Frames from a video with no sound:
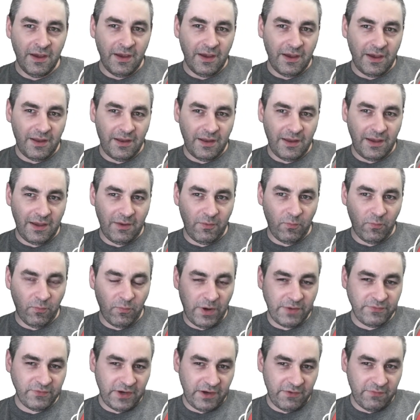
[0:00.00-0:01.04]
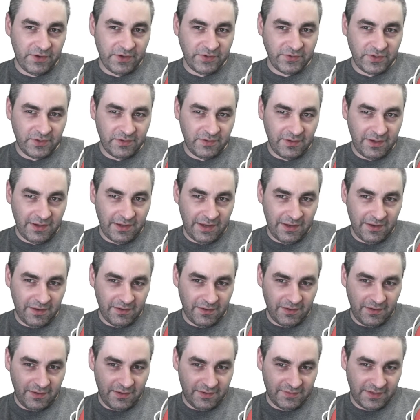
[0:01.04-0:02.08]
And then WebDriver Agent
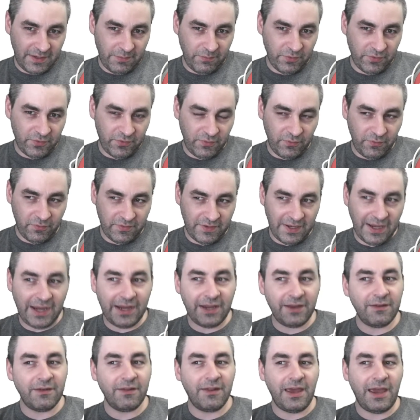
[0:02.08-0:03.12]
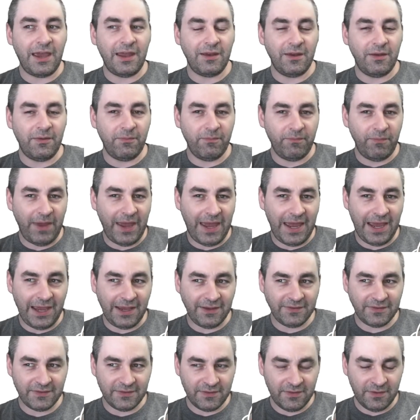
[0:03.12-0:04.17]
is able to tie into that and
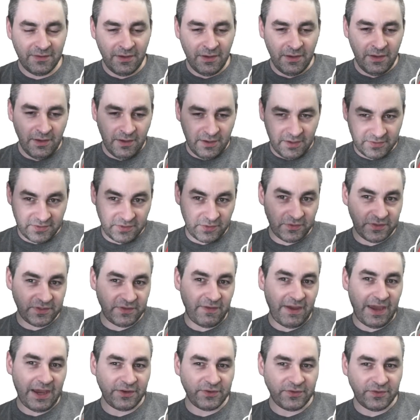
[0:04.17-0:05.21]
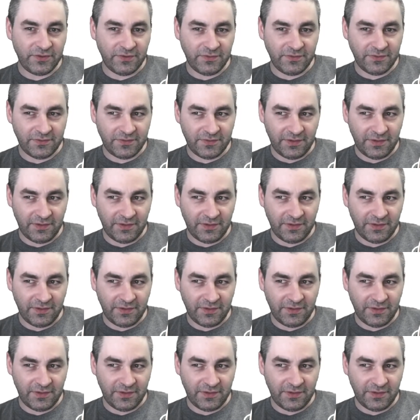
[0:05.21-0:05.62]
pass a series of actions